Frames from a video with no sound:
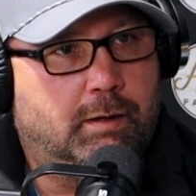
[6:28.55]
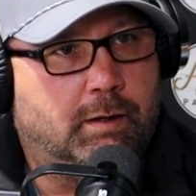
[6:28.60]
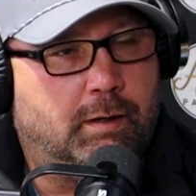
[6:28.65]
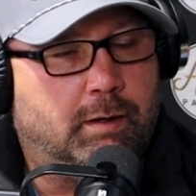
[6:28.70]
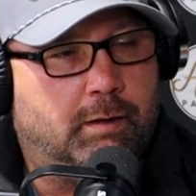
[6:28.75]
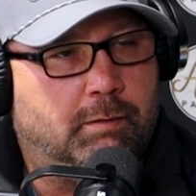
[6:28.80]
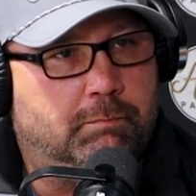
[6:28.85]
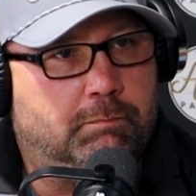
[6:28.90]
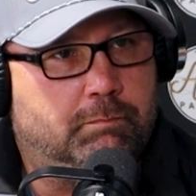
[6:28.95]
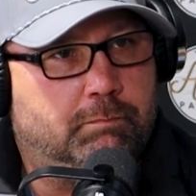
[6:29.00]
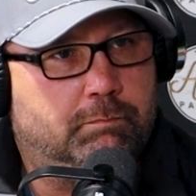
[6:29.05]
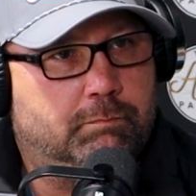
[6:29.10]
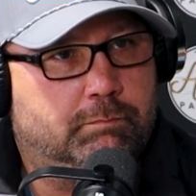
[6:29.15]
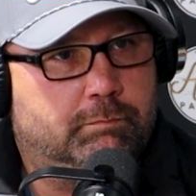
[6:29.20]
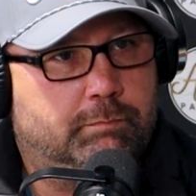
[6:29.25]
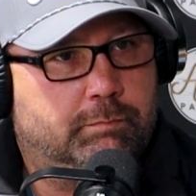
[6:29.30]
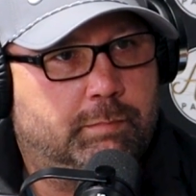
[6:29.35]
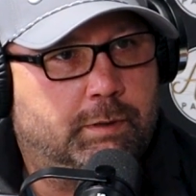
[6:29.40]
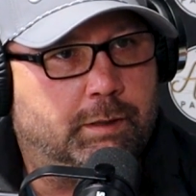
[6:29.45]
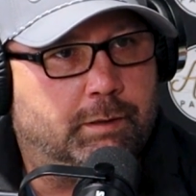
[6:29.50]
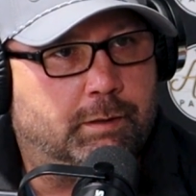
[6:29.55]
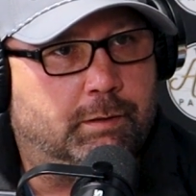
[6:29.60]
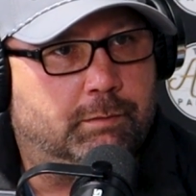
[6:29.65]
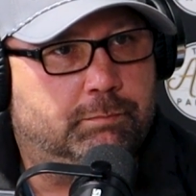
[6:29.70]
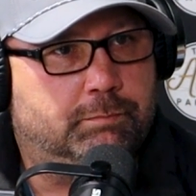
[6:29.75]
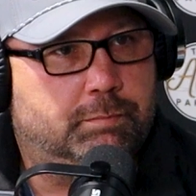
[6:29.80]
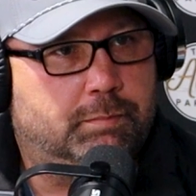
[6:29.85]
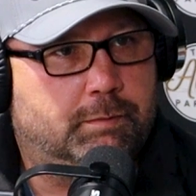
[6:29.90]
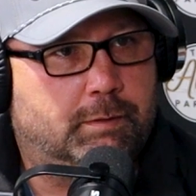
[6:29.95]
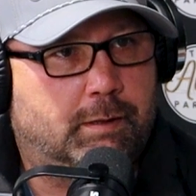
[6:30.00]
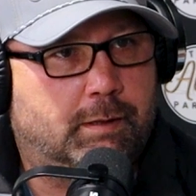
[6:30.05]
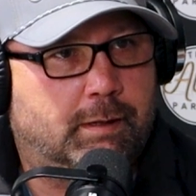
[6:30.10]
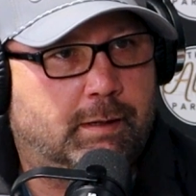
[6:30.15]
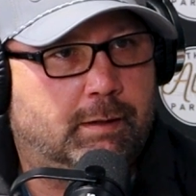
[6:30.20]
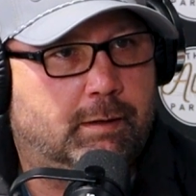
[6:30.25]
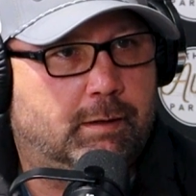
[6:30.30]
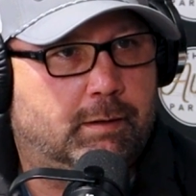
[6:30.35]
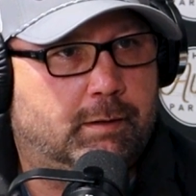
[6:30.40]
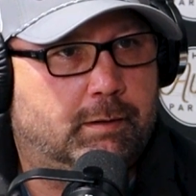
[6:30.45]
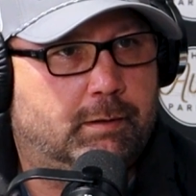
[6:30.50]

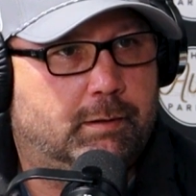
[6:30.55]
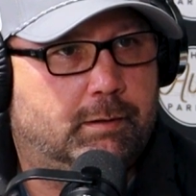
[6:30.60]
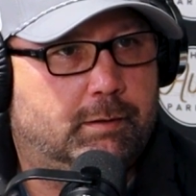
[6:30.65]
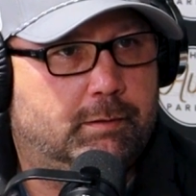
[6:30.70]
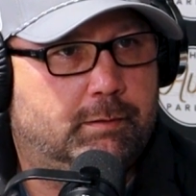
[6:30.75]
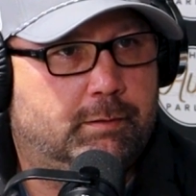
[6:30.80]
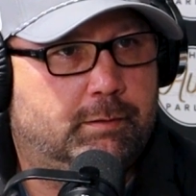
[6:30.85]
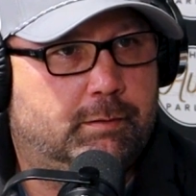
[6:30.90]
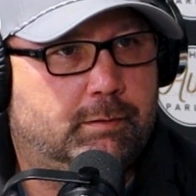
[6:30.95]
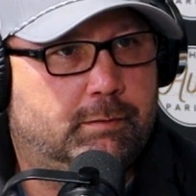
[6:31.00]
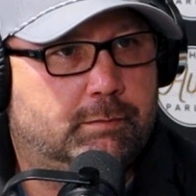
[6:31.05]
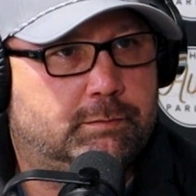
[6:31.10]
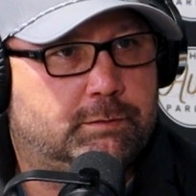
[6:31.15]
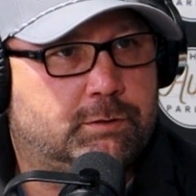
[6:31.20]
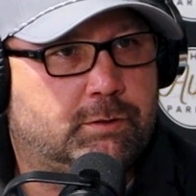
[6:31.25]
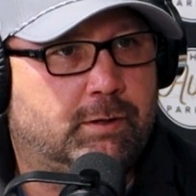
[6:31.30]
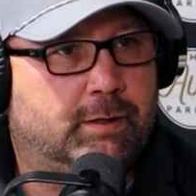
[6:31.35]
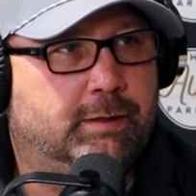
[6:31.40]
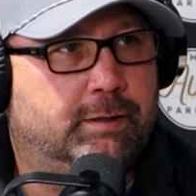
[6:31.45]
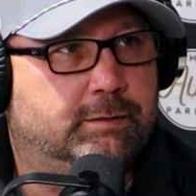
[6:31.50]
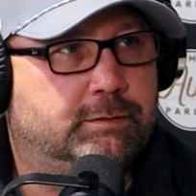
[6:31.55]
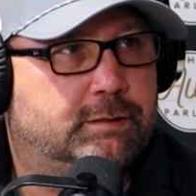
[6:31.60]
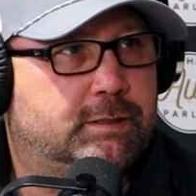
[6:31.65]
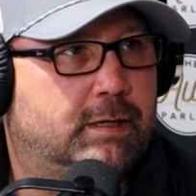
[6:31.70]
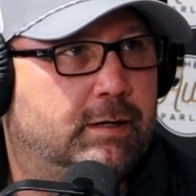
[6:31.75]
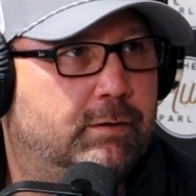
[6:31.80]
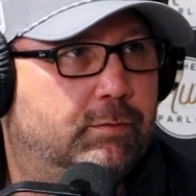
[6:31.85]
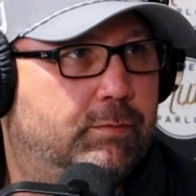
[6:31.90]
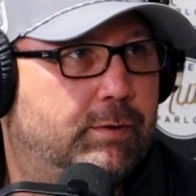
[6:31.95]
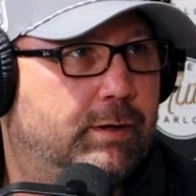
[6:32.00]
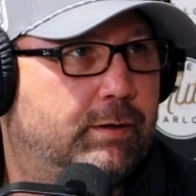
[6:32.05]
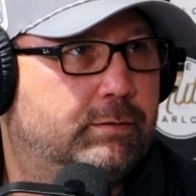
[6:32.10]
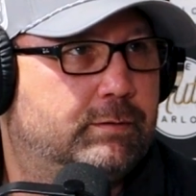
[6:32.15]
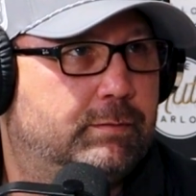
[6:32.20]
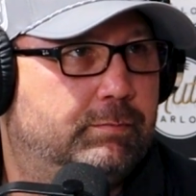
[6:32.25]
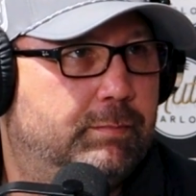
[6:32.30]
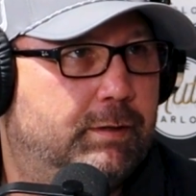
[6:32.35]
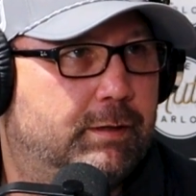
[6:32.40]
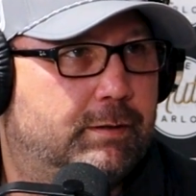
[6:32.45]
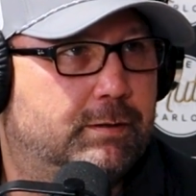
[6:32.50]
But training's kind of weird
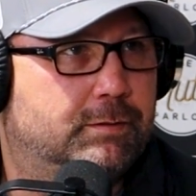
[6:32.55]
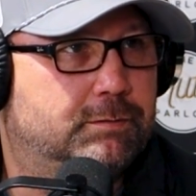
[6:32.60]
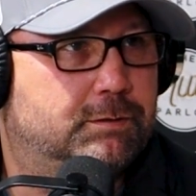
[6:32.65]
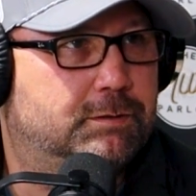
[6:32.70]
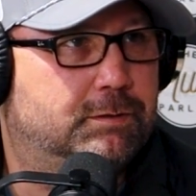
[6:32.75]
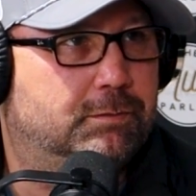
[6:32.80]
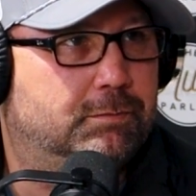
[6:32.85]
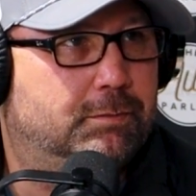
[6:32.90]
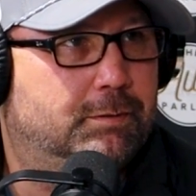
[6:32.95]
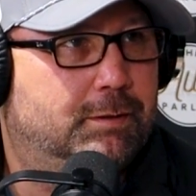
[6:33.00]
to me because